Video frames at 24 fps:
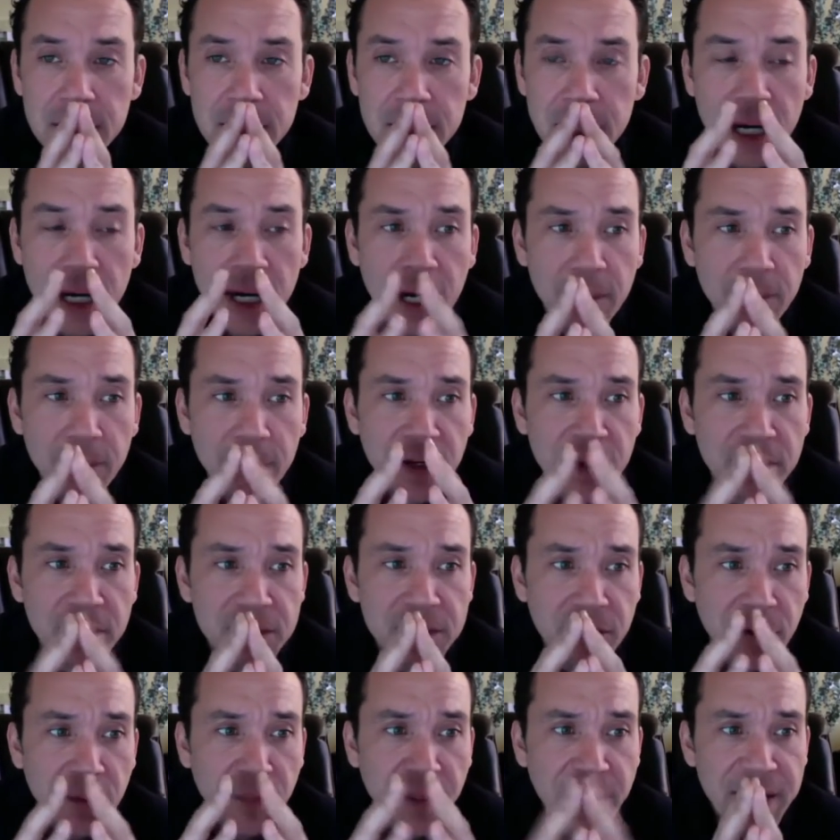The
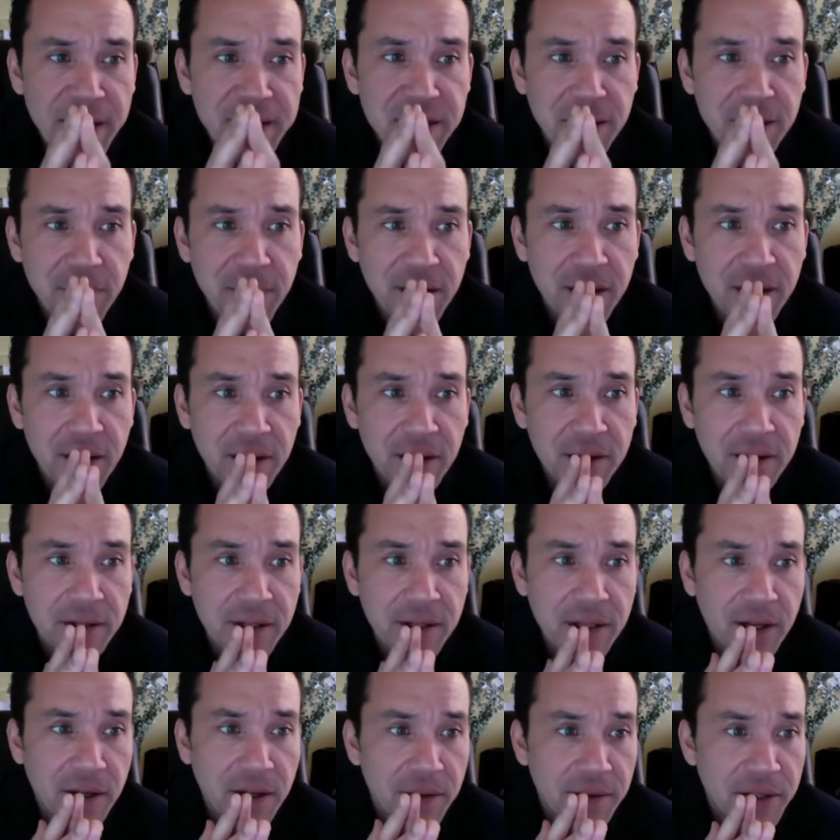total page limited
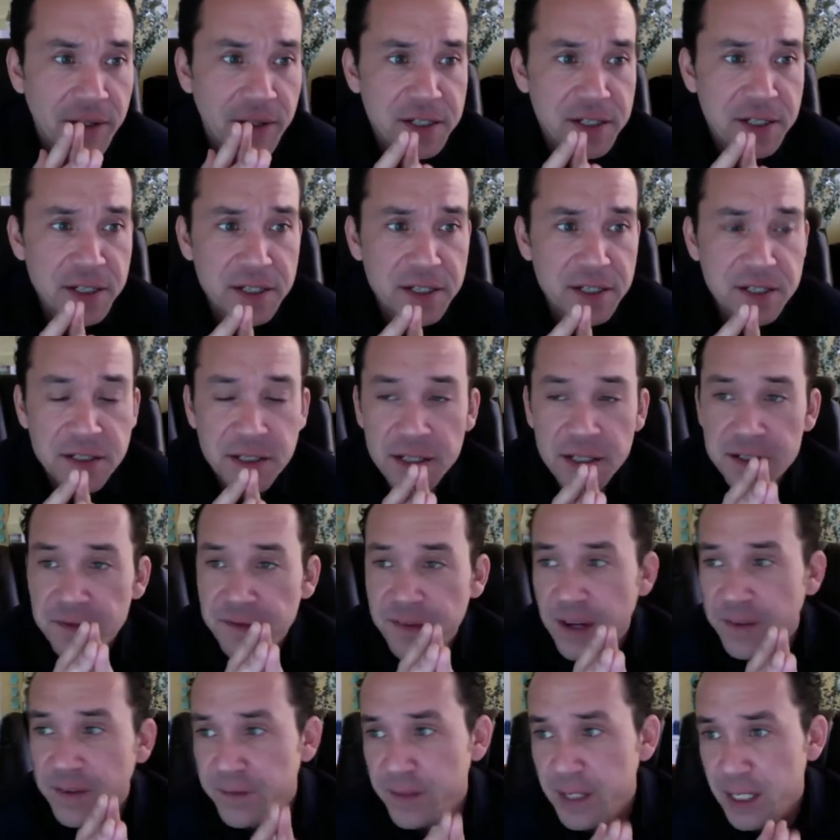on this is
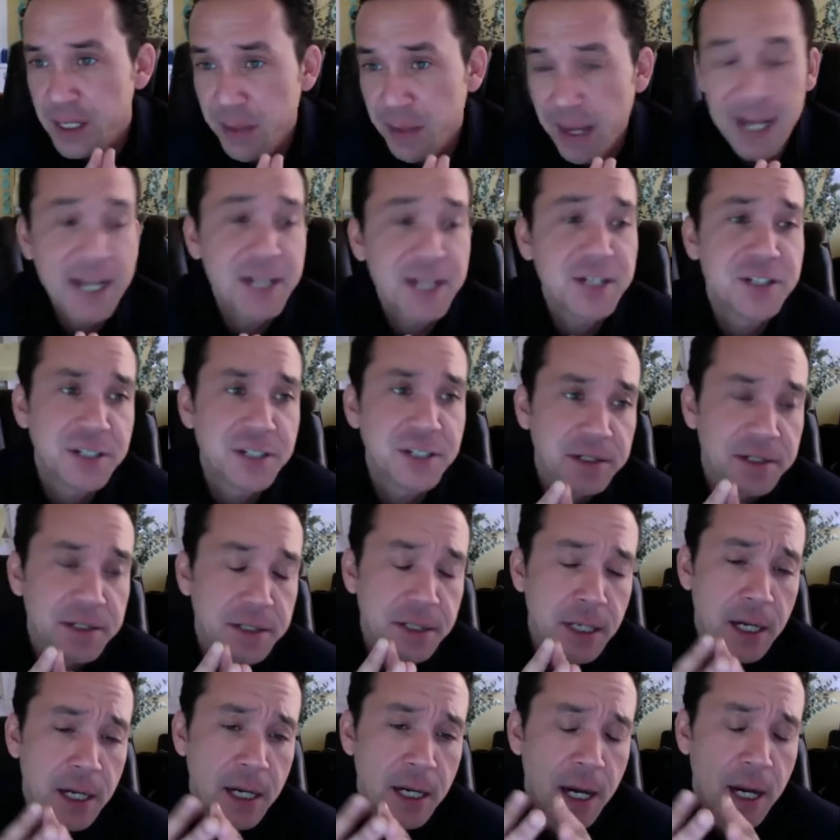50 pages,
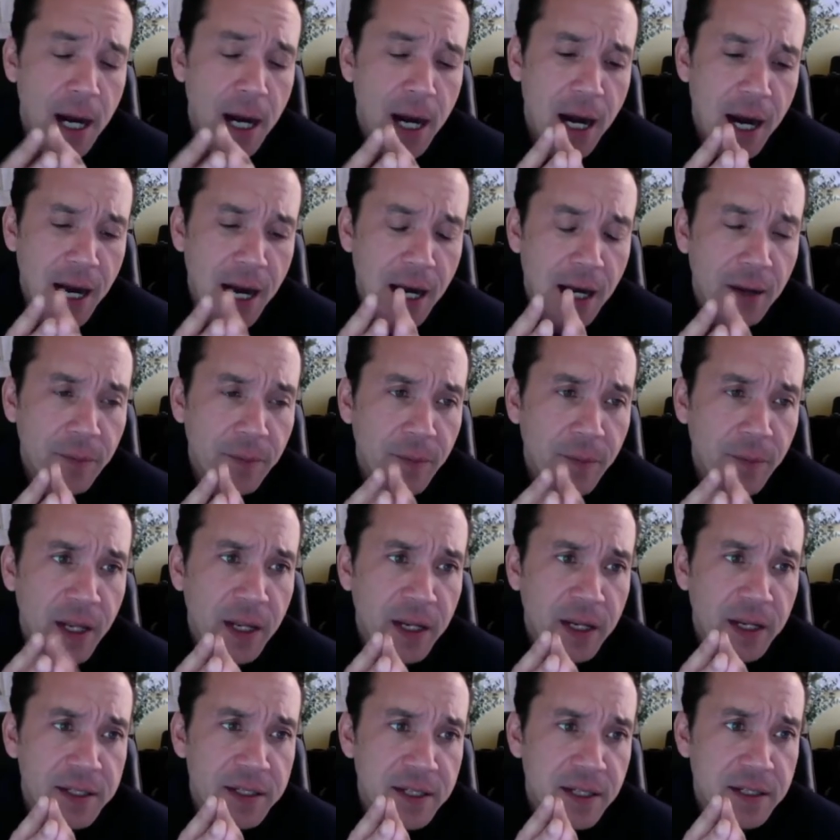and
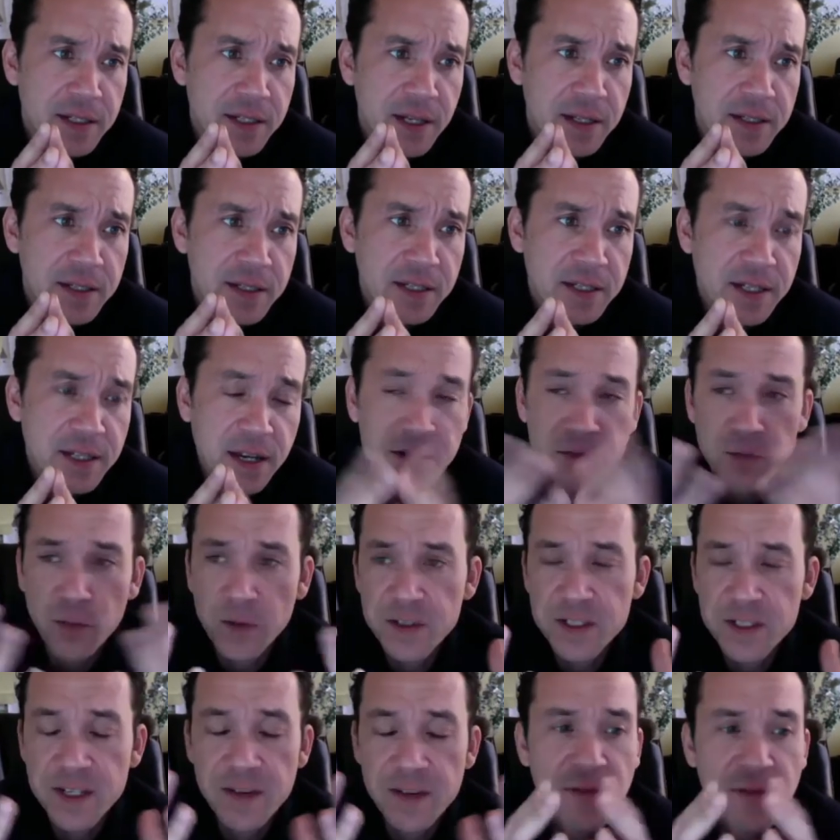it's worth
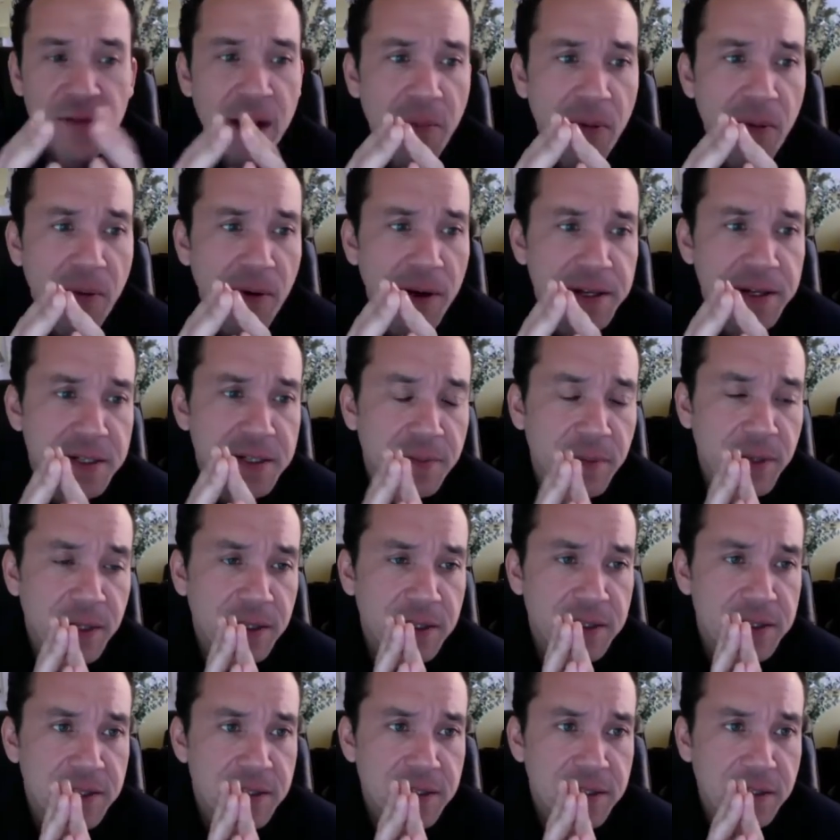75 points. I mean,
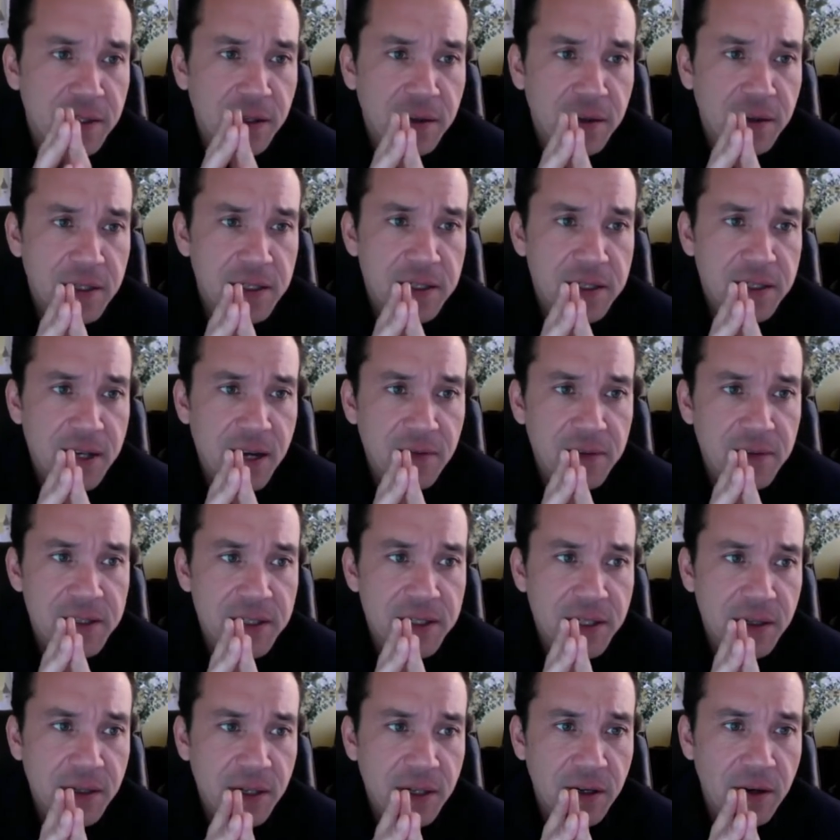this is
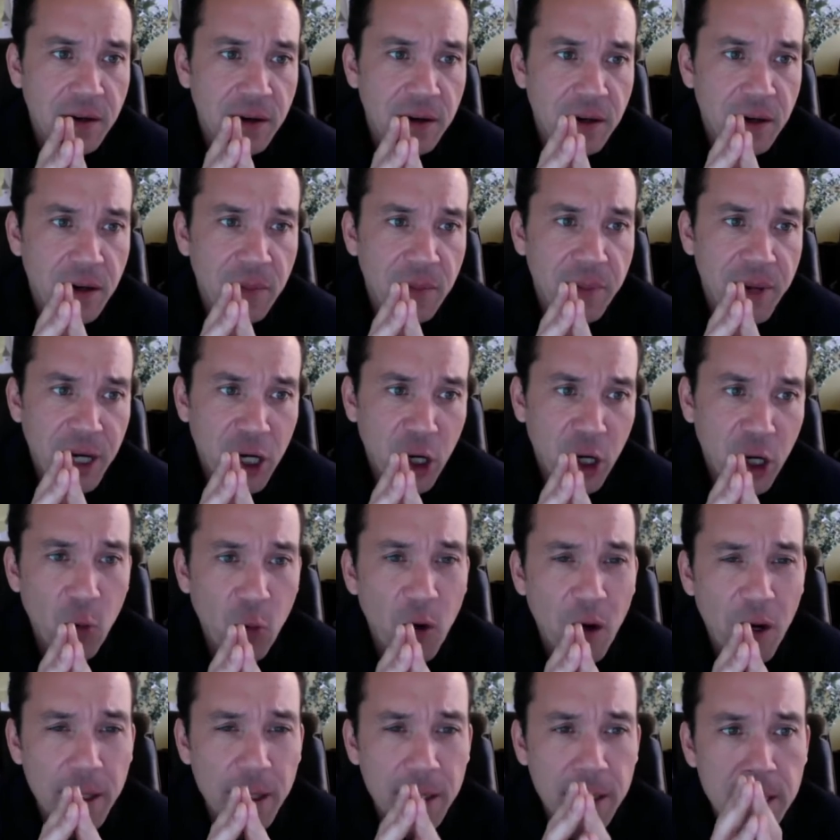obviously a bigger
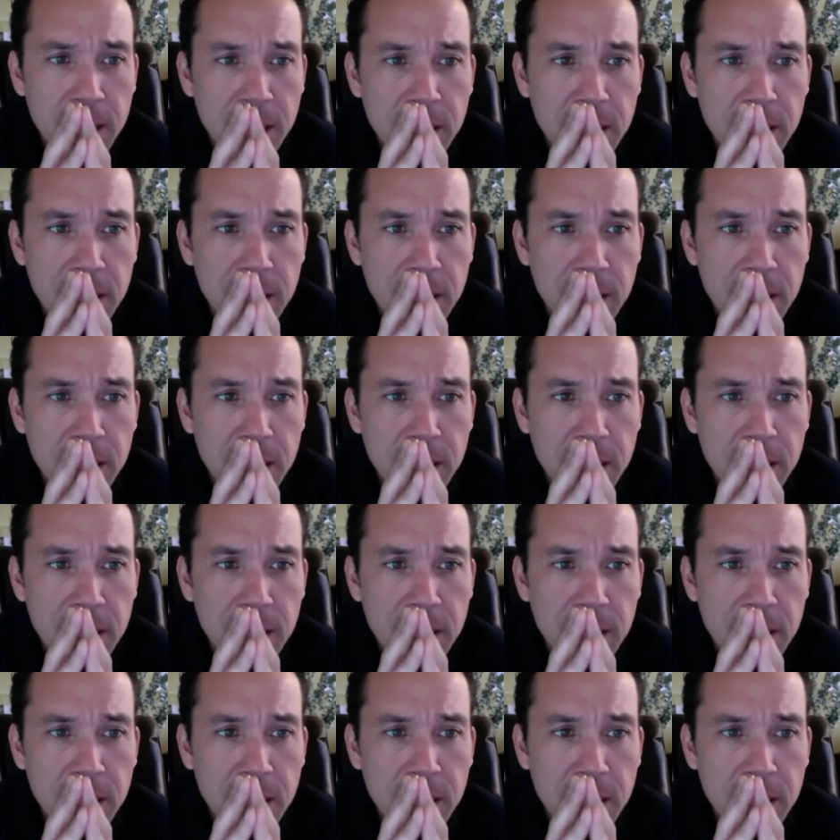one.